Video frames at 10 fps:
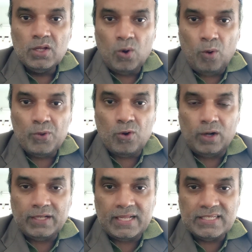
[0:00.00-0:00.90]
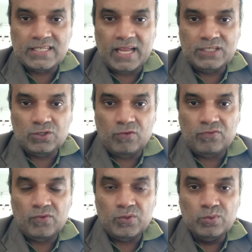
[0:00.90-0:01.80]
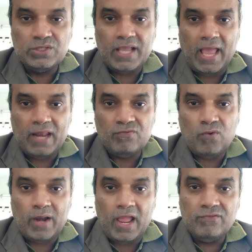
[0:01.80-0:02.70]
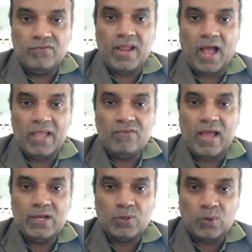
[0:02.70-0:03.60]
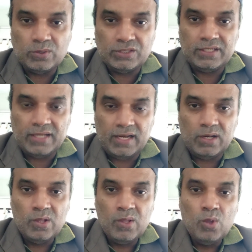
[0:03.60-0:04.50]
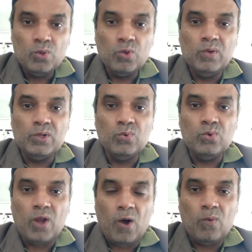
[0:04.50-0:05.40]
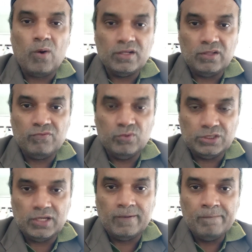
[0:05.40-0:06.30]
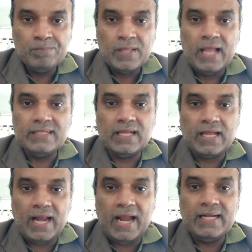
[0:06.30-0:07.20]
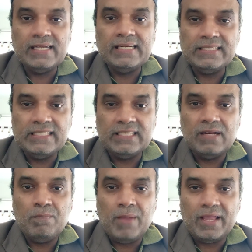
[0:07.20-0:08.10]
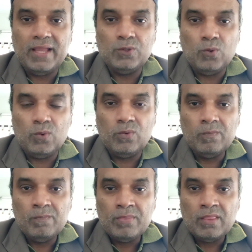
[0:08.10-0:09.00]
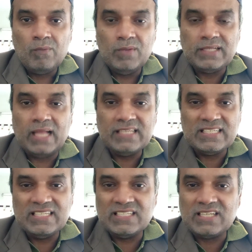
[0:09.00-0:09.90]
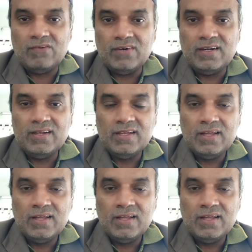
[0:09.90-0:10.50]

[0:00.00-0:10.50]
Hope you got the insights of using N for every high value closing deal you will do now or in the future. It's a great decision making tool which I just discovered.